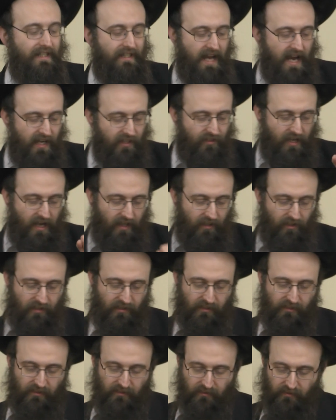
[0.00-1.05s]
night, the
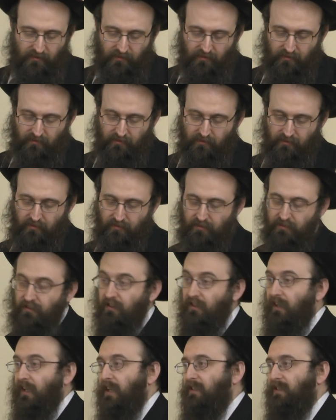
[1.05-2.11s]
halacha is,
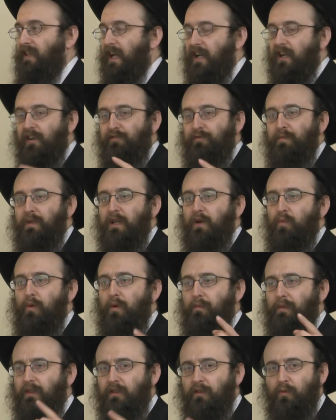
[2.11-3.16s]
it's not enough to be a
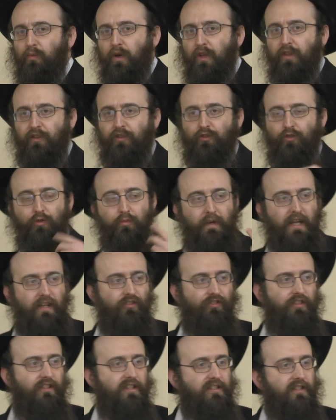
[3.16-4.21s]
woman with 2 men,
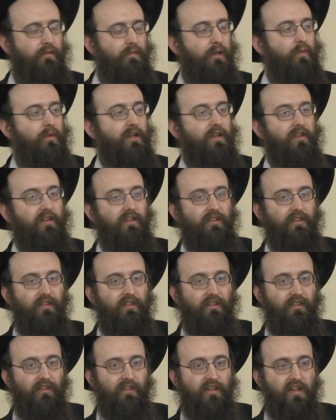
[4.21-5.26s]
she needs to be with
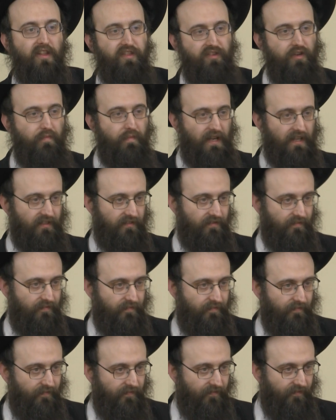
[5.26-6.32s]
3 men.
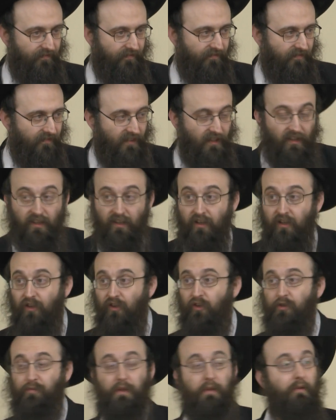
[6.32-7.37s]

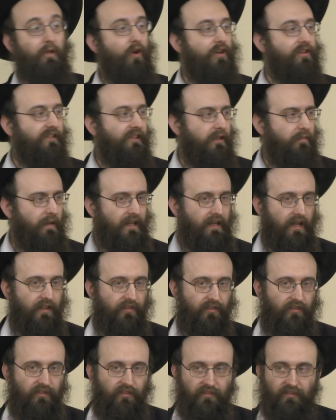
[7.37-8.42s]
Because people go to sleep by
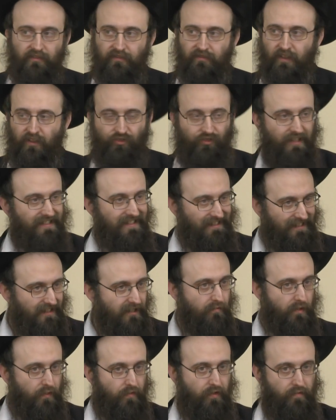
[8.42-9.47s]
night. Well, she doesn't need
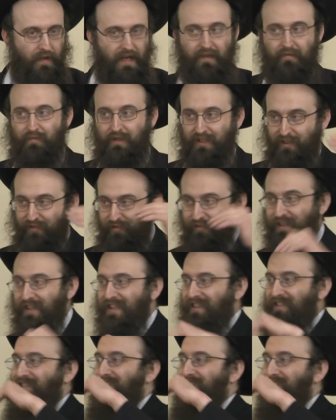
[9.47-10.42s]
to be with men, but if